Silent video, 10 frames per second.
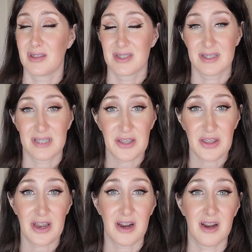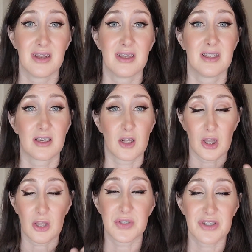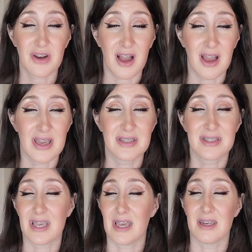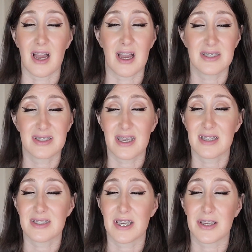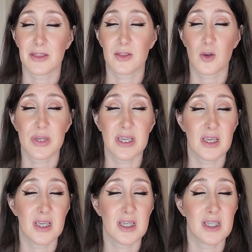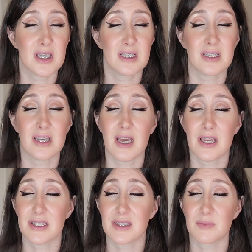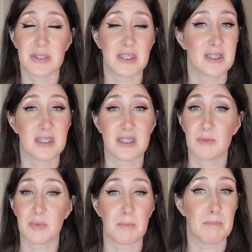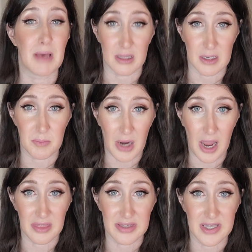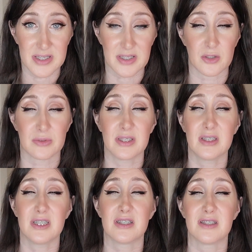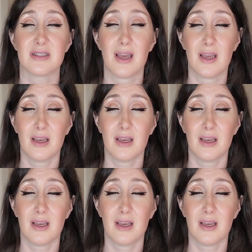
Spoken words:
stay there, close your eyes, and I say take 3 nice, big, deep belly breaths to really just